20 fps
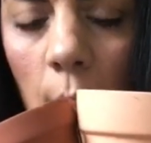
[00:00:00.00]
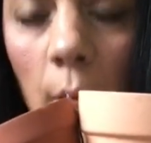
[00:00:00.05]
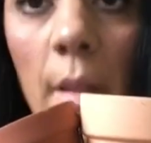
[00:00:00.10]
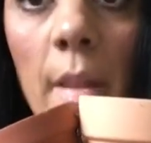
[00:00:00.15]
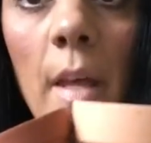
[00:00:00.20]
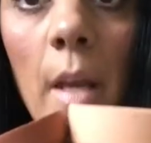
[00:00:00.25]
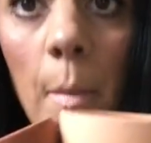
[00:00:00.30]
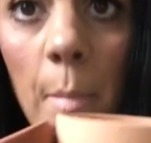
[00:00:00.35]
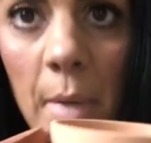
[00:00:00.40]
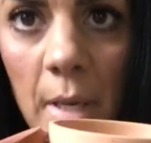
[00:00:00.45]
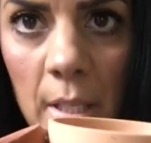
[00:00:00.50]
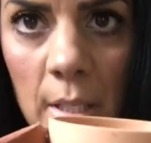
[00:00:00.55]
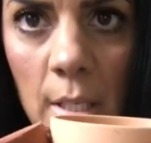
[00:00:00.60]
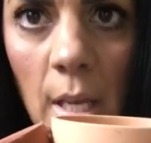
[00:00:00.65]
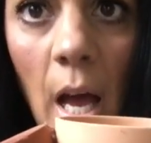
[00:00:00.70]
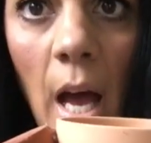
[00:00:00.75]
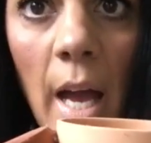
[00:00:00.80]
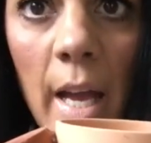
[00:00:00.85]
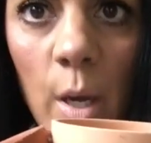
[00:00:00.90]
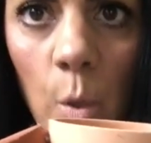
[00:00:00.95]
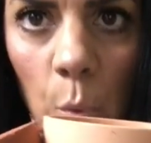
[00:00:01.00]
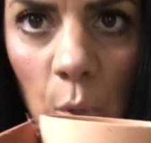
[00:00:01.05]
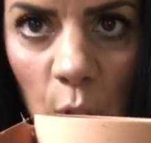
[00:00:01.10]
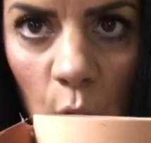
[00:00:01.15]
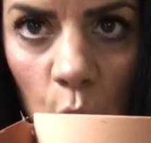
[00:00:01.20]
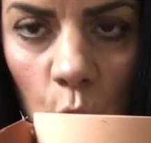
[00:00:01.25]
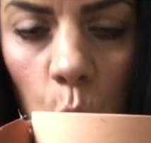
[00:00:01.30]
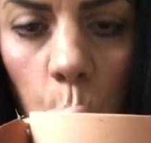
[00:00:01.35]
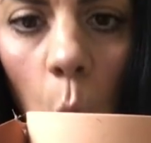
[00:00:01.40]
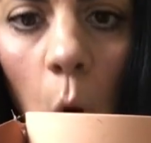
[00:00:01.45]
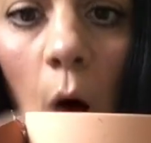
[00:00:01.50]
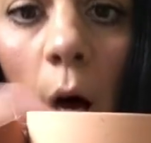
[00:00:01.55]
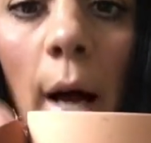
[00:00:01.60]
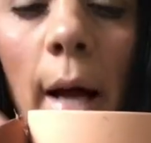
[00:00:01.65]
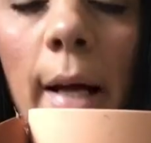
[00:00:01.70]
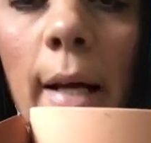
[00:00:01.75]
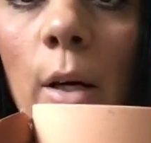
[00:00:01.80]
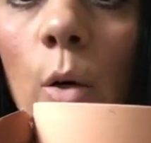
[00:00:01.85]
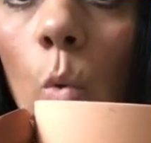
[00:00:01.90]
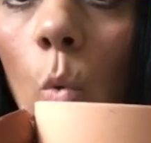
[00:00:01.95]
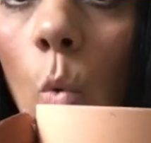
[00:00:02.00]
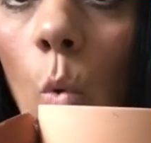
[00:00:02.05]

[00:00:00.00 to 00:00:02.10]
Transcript: and then I'm gonna tie it with the twine,